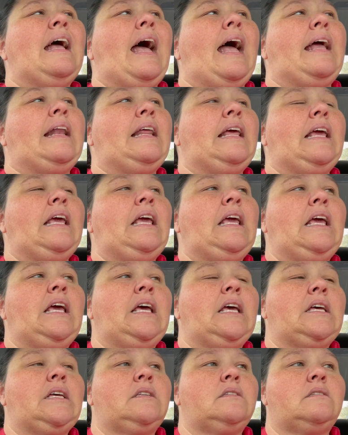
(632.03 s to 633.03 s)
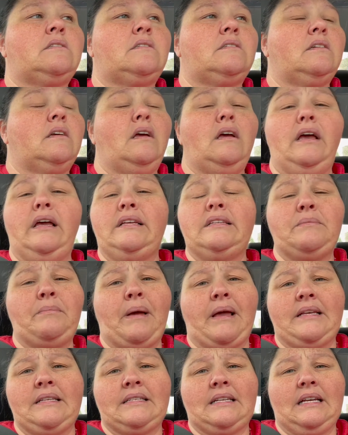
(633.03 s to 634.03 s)
And he's
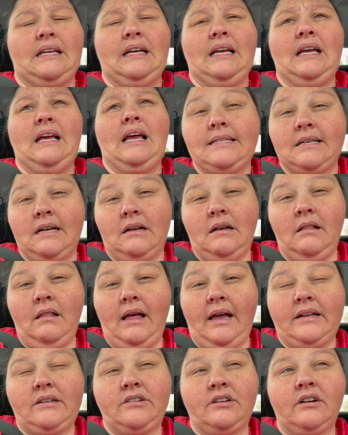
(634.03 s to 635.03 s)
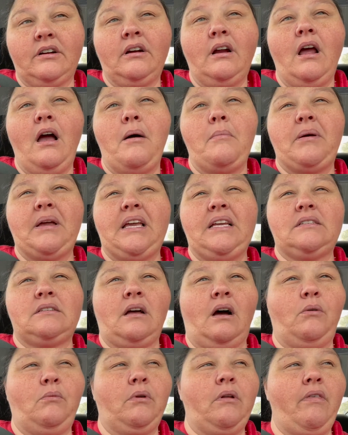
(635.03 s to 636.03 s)
amazing. He's a collector, but he's
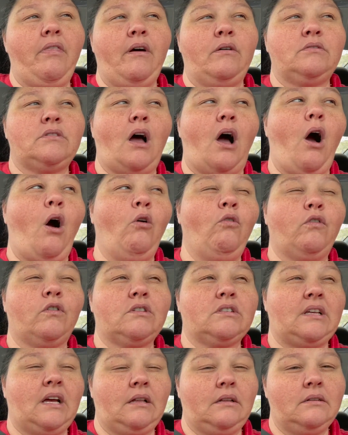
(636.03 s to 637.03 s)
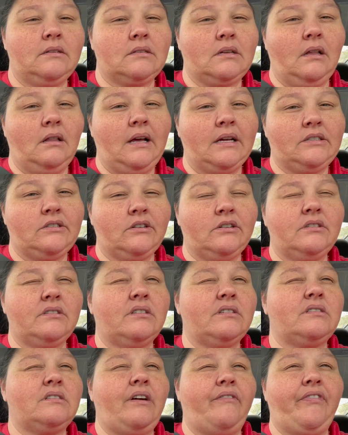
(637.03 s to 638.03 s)
not one of those overzealous collectors.
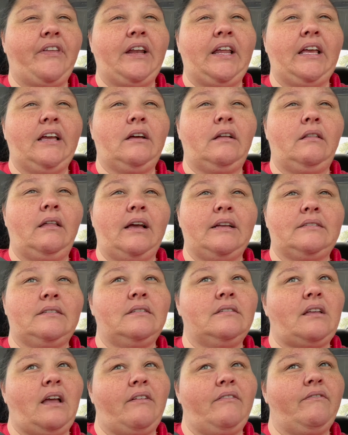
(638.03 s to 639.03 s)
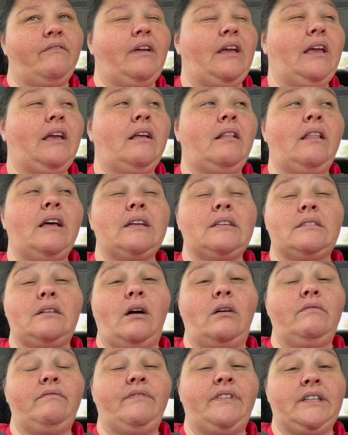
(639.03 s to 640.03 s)
The stuff that he collects is like, he collects
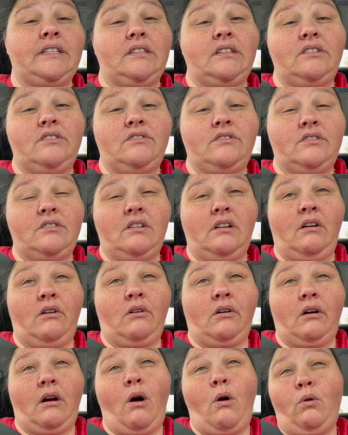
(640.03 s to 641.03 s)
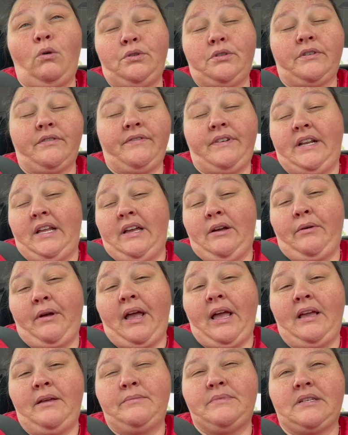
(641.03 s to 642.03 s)
vintage or older video
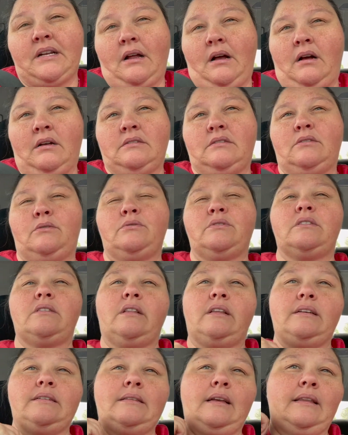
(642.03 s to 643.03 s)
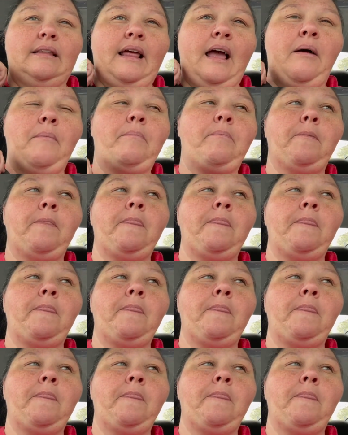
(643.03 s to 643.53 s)
games and consoles and things like that.